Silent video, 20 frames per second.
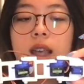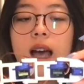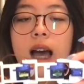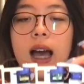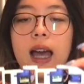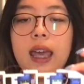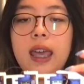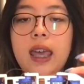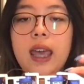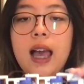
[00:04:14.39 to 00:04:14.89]

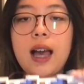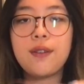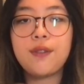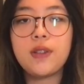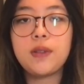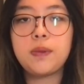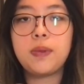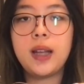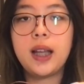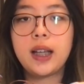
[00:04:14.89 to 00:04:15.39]
I
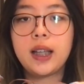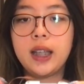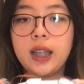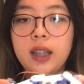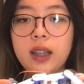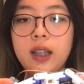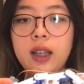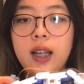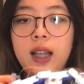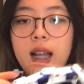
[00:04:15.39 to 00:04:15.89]
haven't plugged
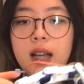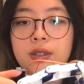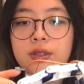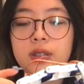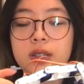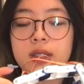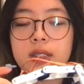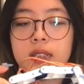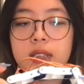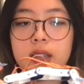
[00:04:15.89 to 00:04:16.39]
in the
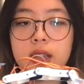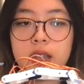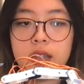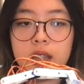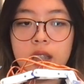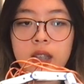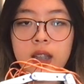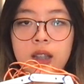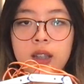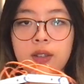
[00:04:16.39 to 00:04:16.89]
electricity
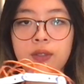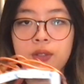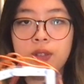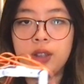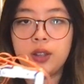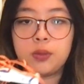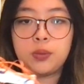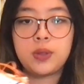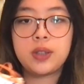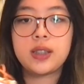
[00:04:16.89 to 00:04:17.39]
in the
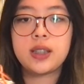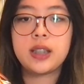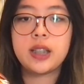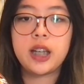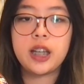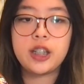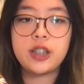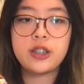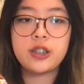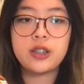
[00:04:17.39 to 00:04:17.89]
video
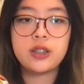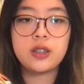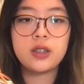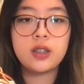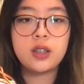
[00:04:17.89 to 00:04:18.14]
presentation.